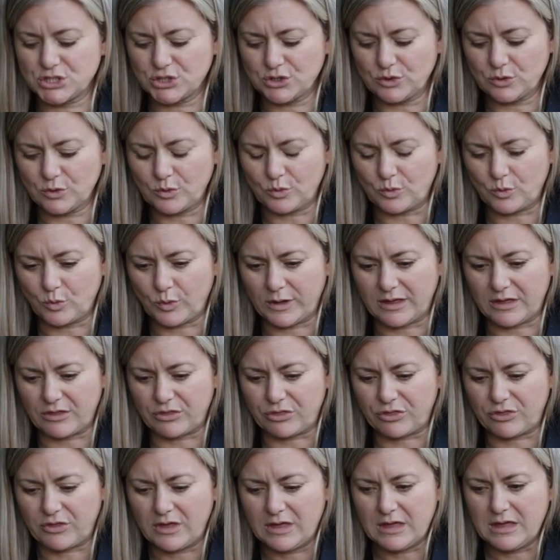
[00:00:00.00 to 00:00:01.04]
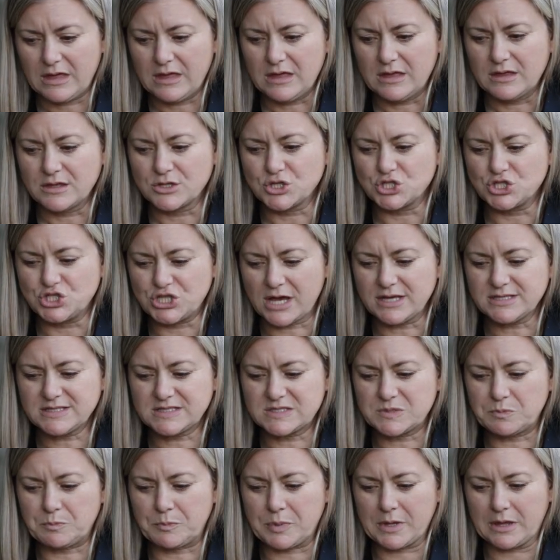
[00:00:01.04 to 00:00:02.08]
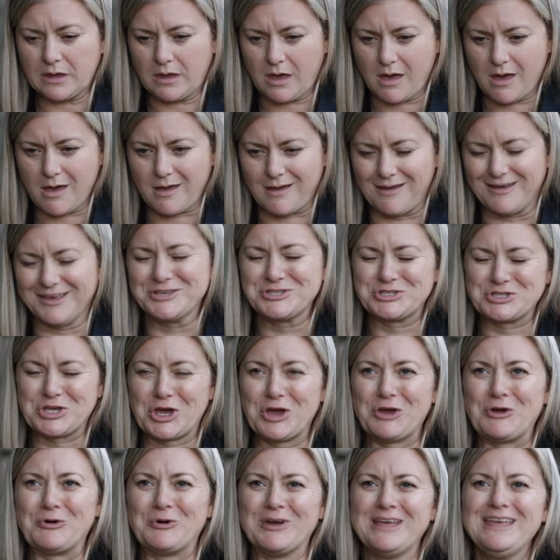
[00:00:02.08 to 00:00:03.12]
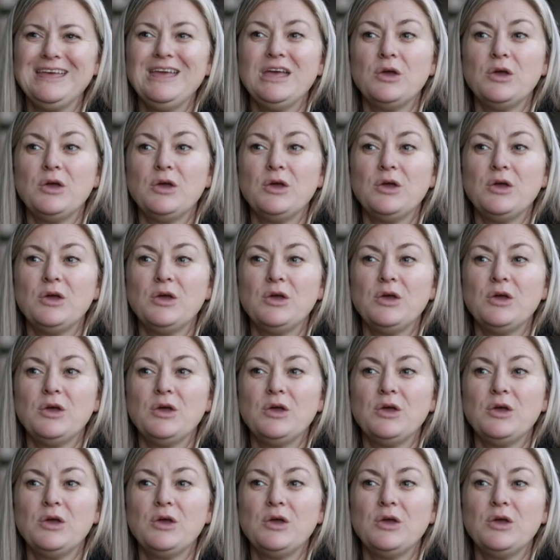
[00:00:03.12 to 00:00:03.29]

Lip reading: too with just because, so,